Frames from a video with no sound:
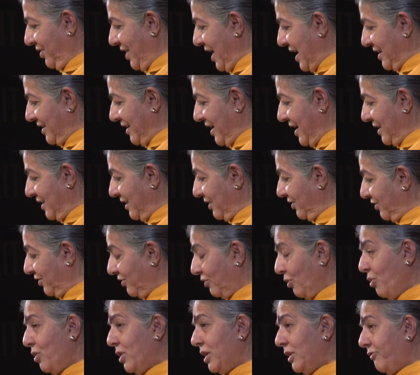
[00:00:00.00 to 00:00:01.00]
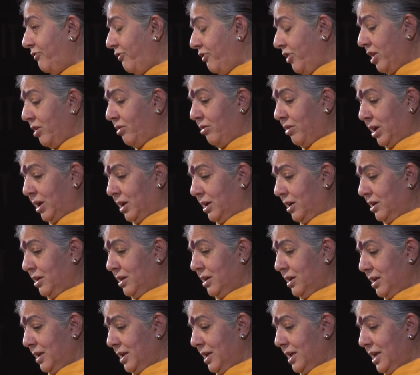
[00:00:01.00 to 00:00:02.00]
that it is so inferior.
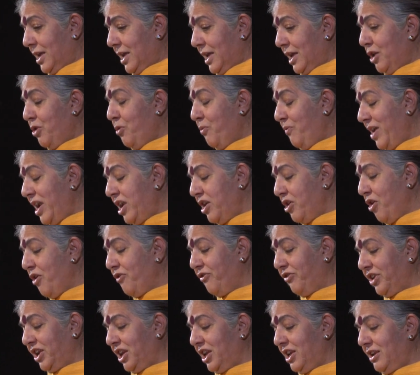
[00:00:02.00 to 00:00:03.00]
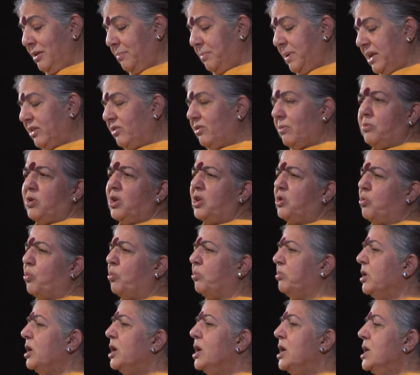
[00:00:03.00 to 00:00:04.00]
You know, very often in debates, we talk,
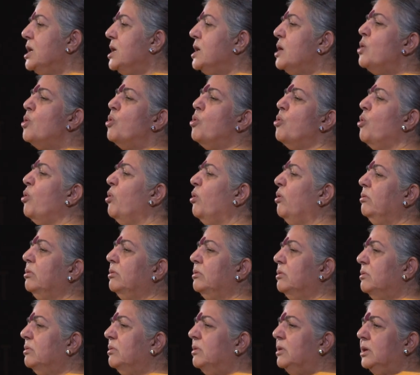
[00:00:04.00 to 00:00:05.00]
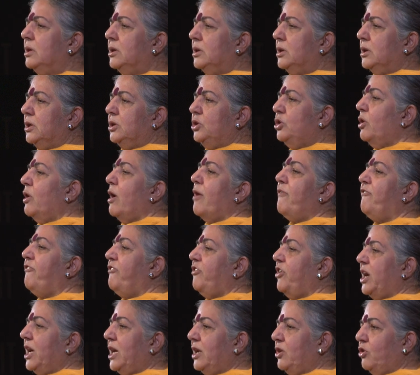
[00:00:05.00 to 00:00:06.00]
oh, you're
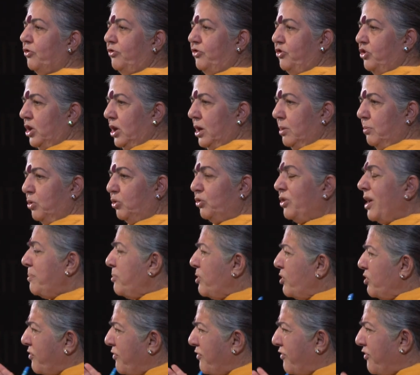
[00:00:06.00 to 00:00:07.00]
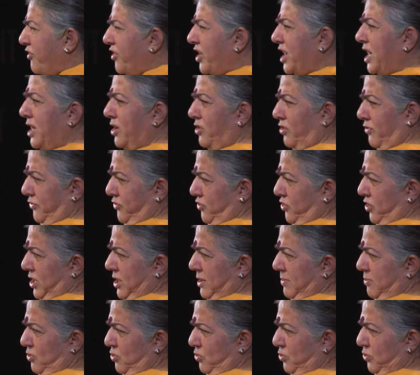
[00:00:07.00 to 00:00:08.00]
afraid of GMOs. I'm not afraid of
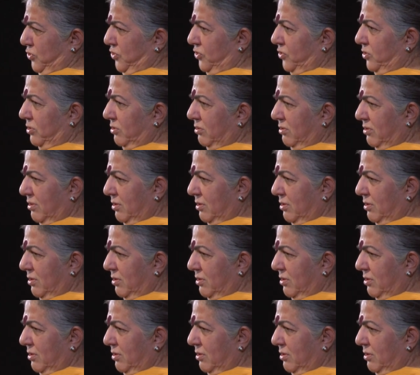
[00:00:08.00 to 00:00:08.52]
GMOs.